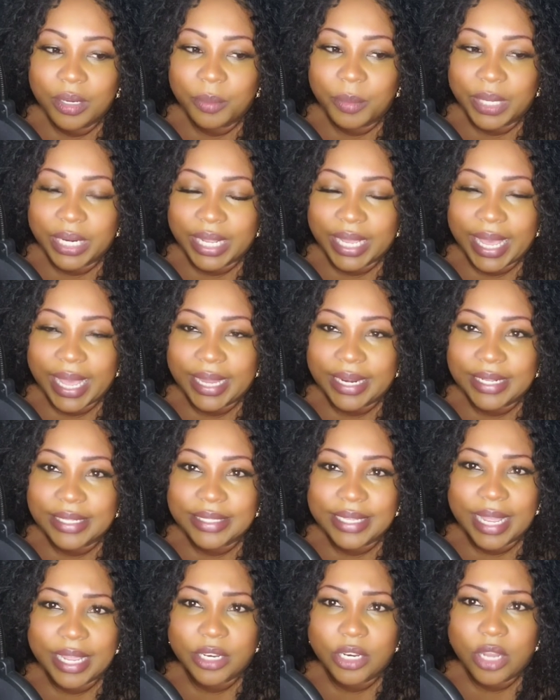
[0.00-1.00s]
But again,
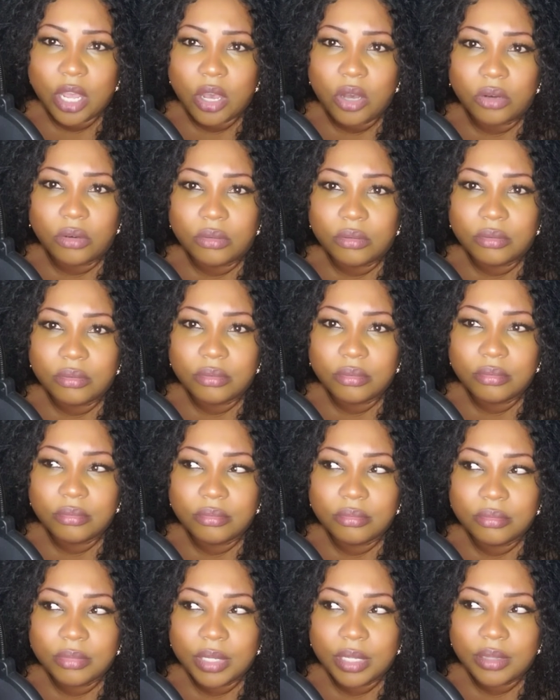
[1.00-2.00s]
it's like, no.
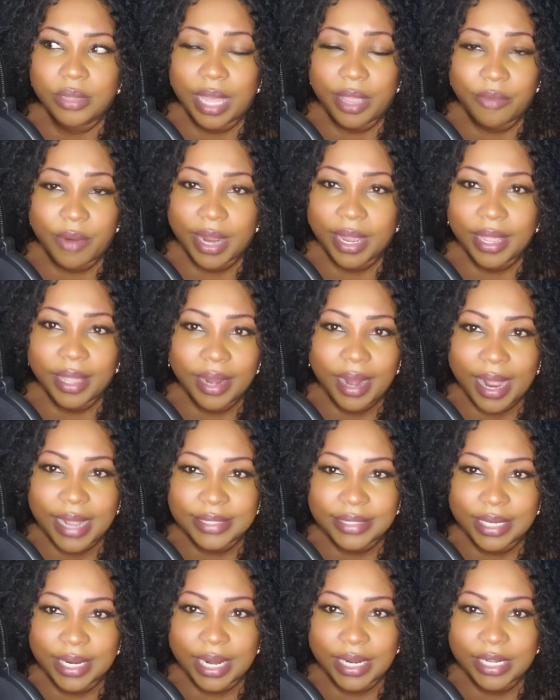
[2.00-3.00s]
They
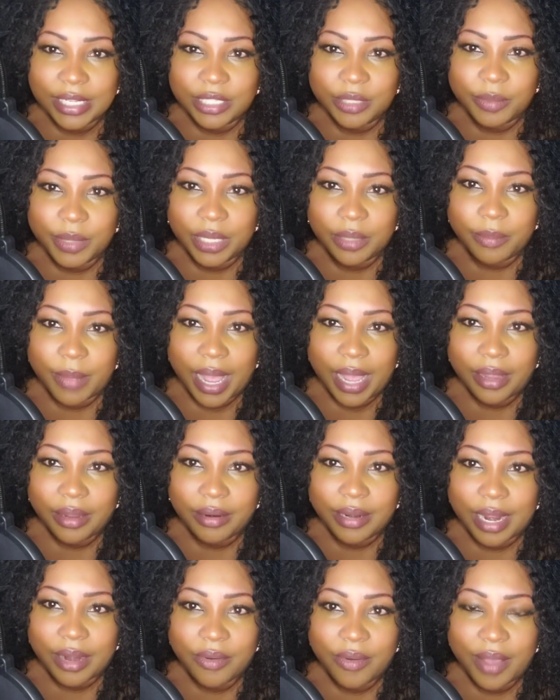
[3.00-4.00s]
recognize that I need to be
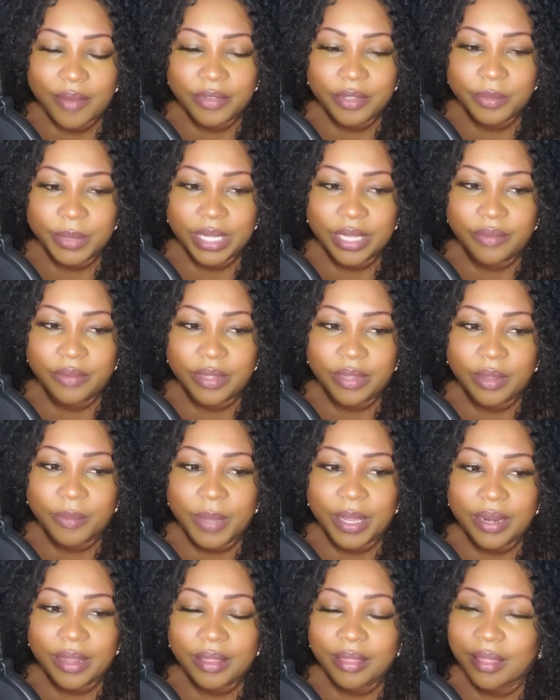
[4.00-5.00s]
admired. I don't have to be giving them
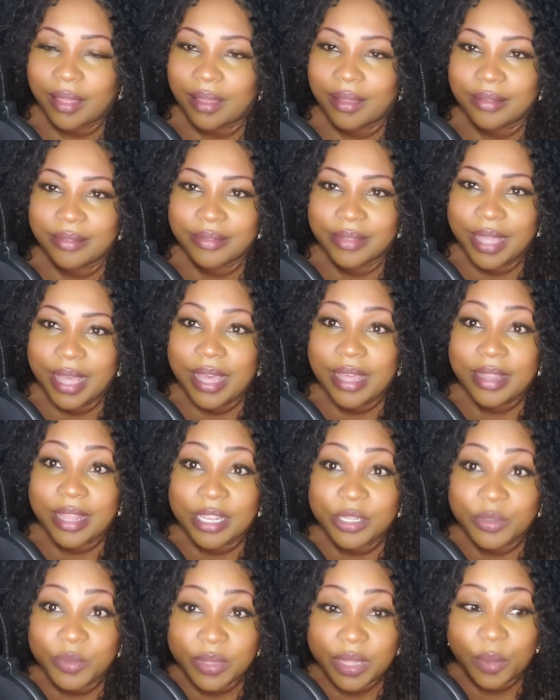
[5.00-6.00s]
anything.
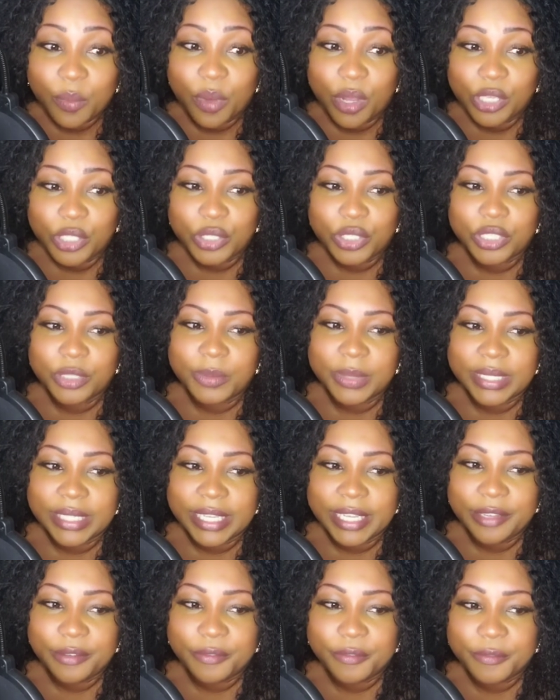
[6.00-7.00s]
That's what they want you to
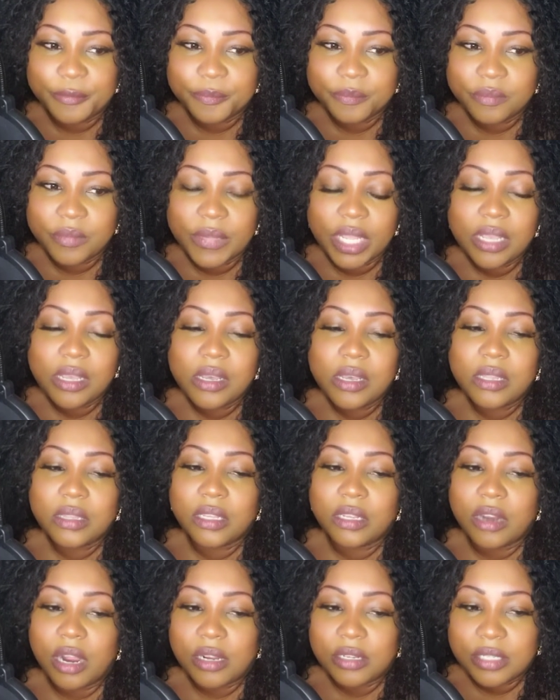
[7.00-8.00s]
believe.
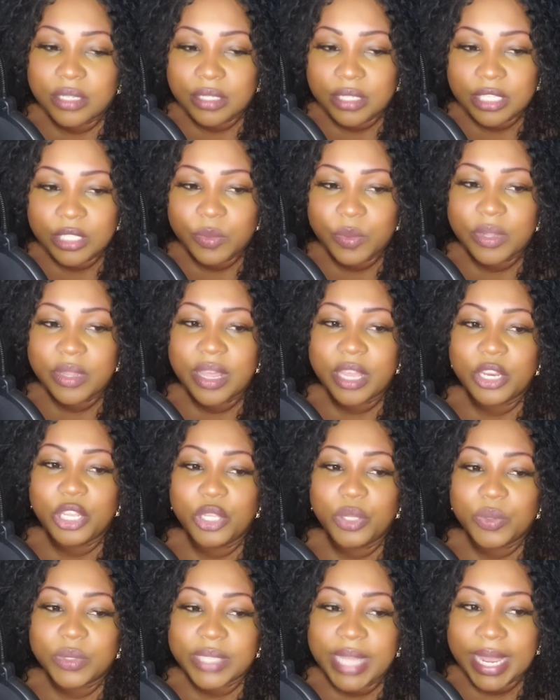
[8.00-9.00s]
The narcissist will then
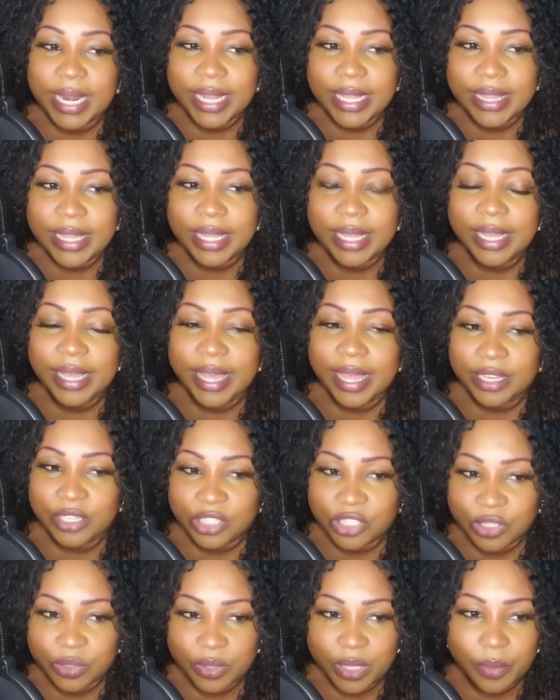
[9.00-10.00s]
use anything
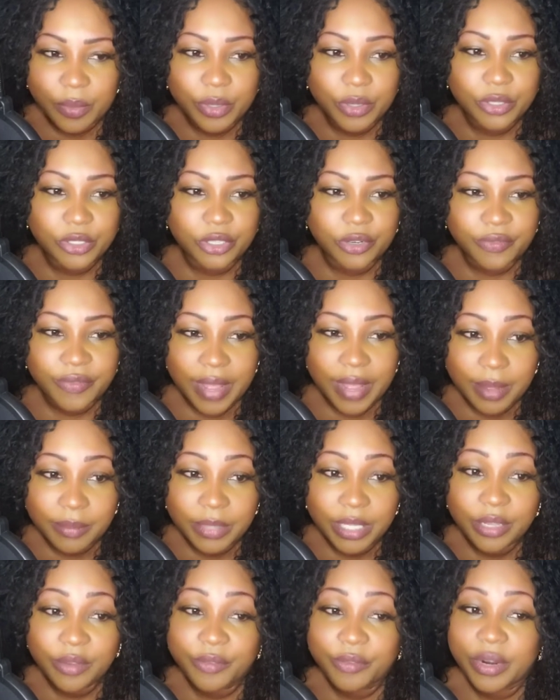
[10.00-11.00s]
against you. They will use your
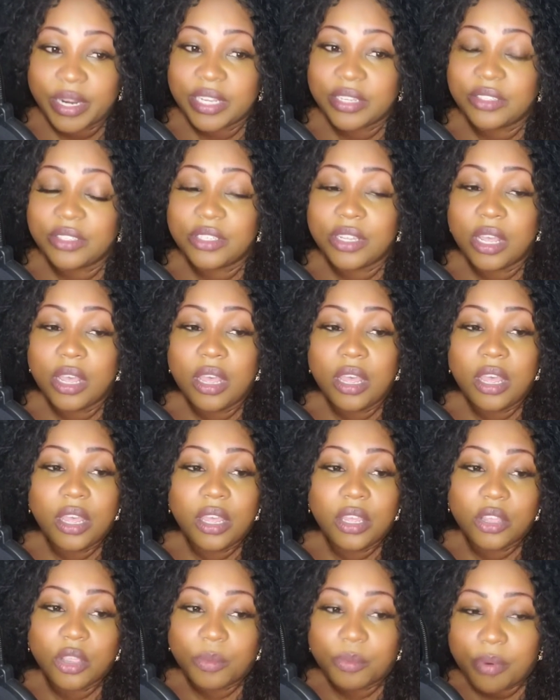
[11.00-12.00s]
family, your friends,
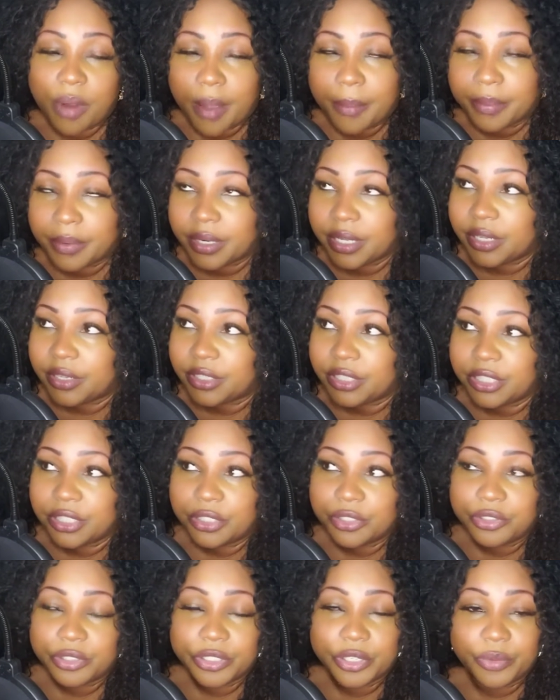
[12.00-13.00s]
your property, your
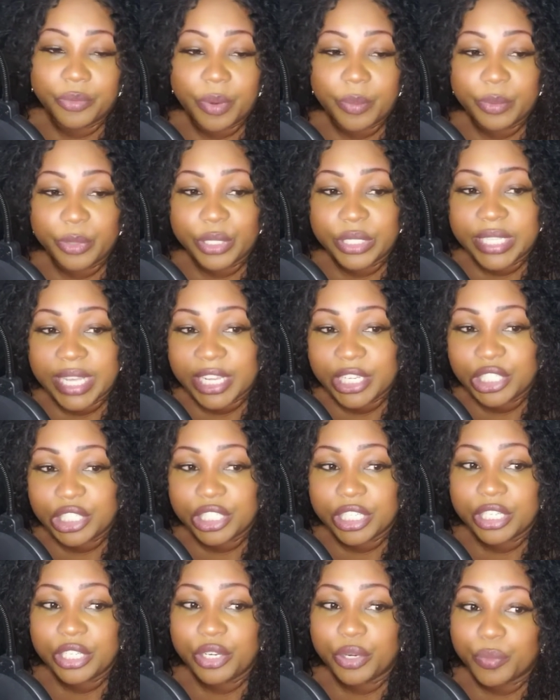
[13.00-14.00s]
children, your
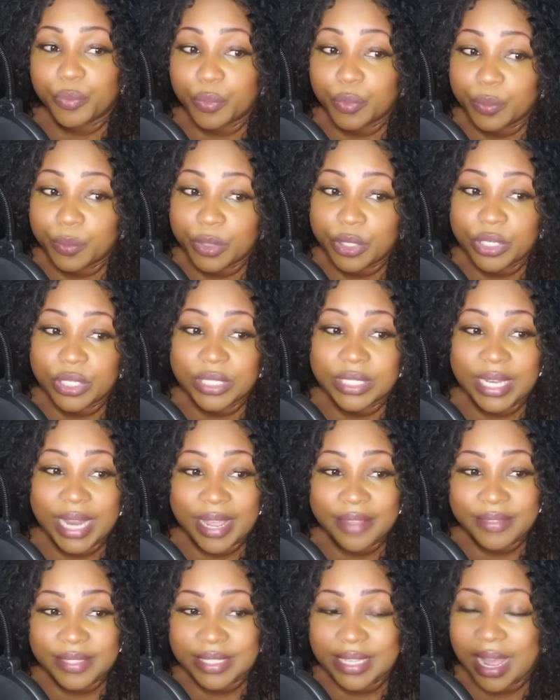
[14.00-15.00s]
reputation, your rumors,
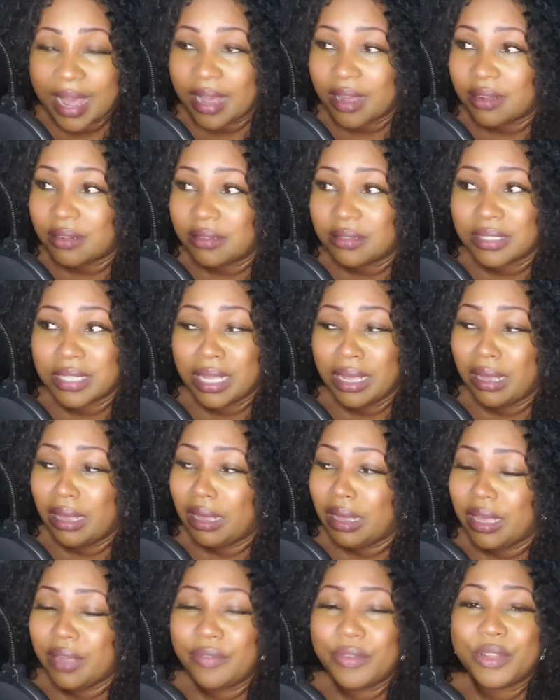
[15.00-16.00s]
lifestyles,
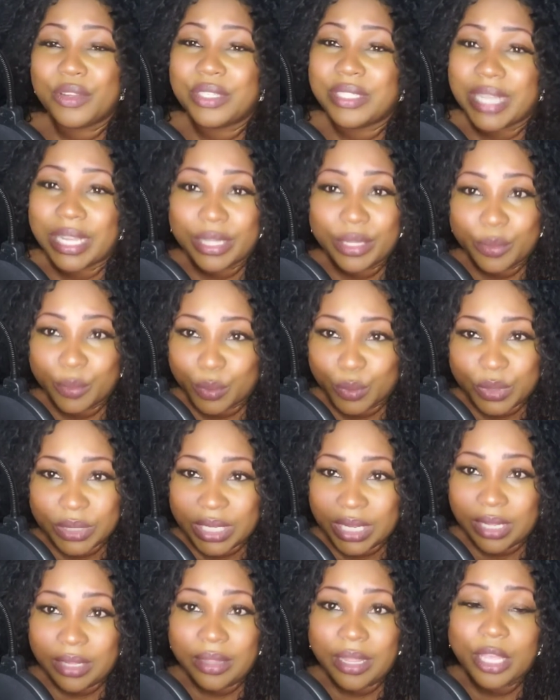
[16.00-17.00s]
even your daily
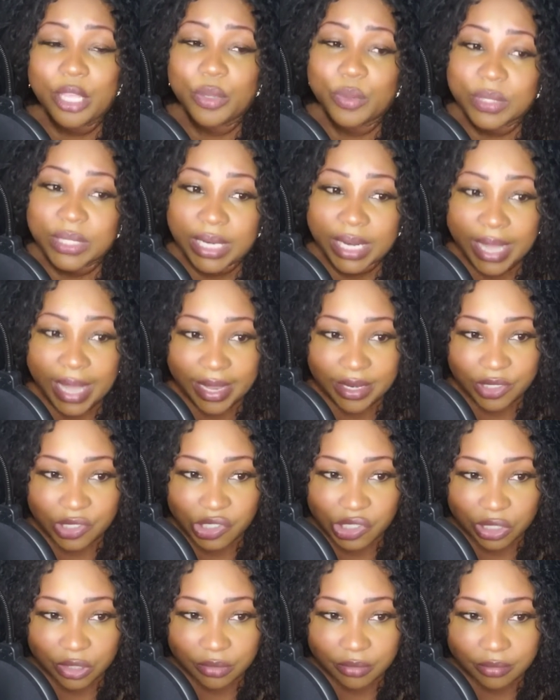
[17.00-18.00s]
routine. They use it
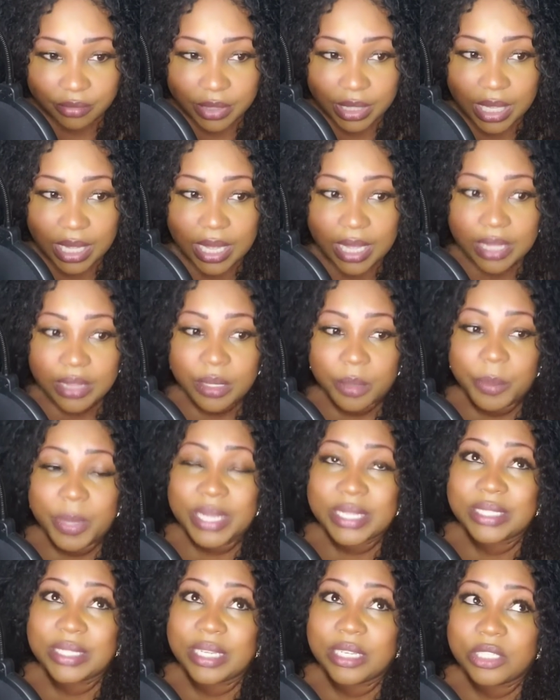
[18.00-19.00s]
against you. The
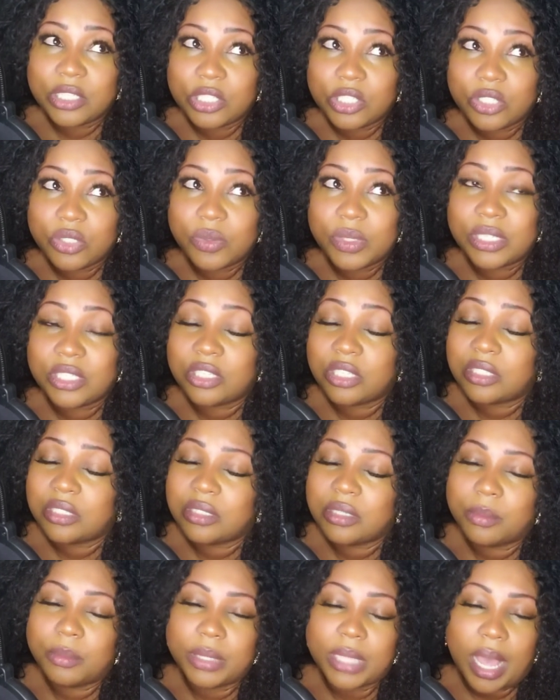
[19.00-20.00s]
best thing to do is
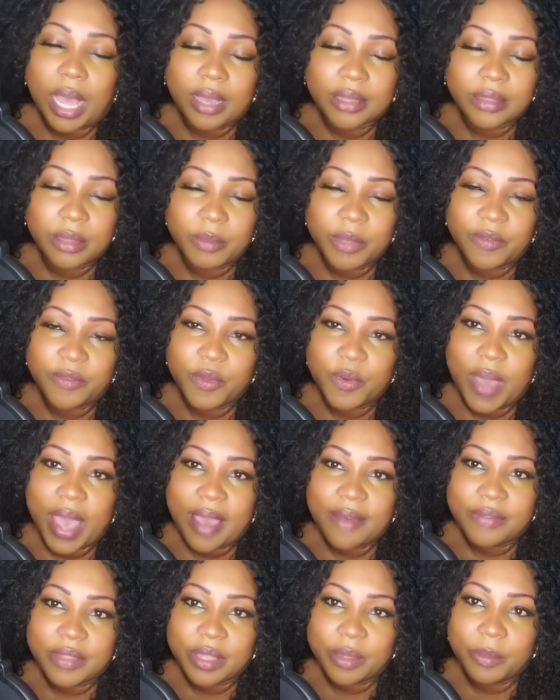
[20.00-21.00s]
just to block them if you
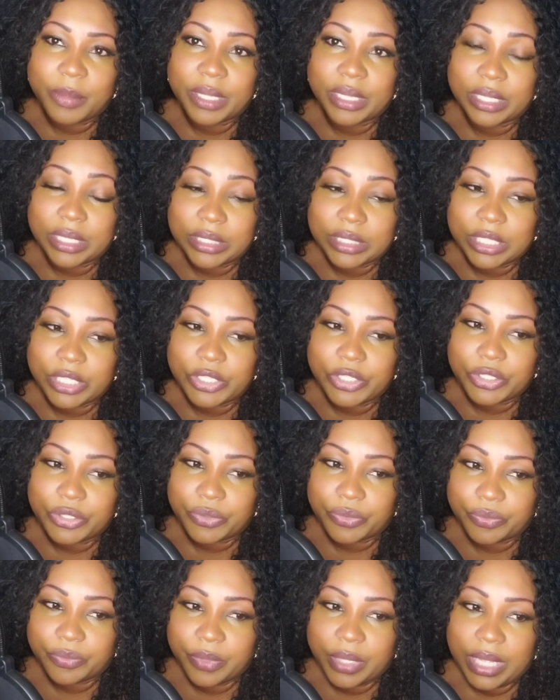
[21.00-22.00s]
have the ability
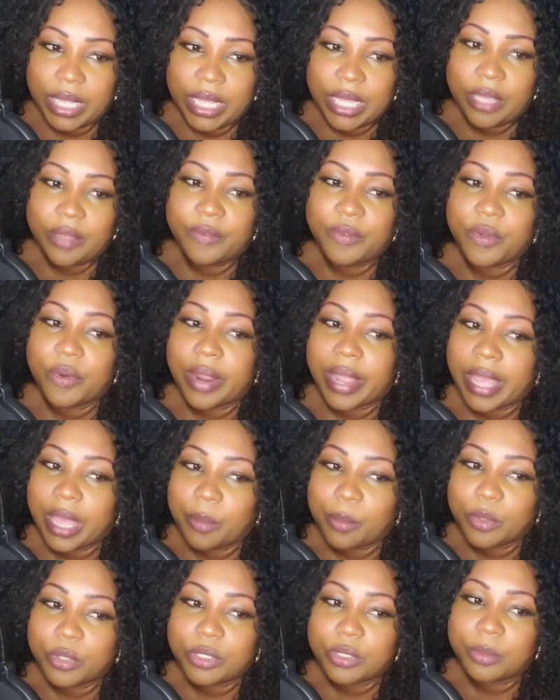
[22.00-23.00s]
to. If you're
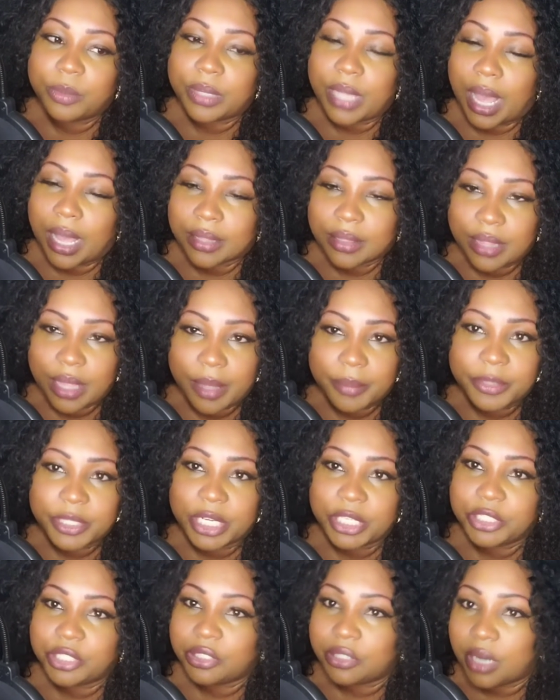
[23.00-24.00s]
able to block them,
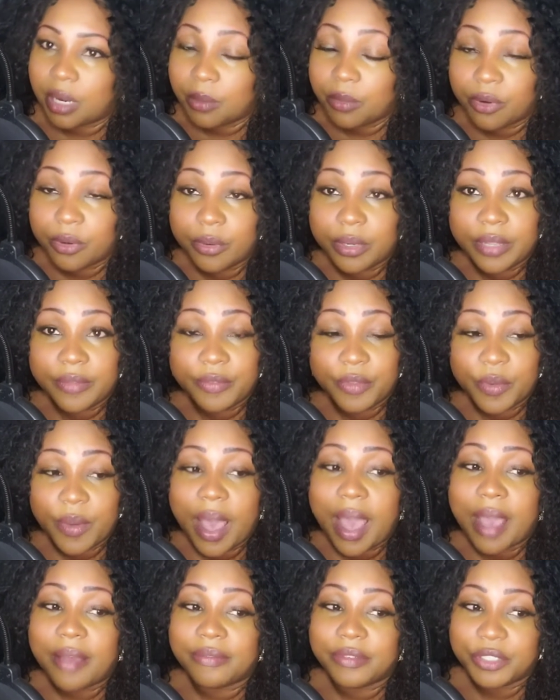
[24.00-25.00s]
change your number if you
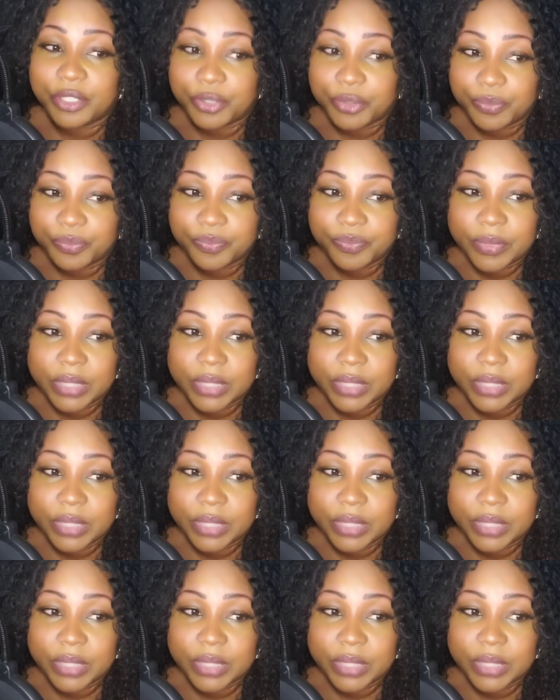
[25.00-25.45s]
have to.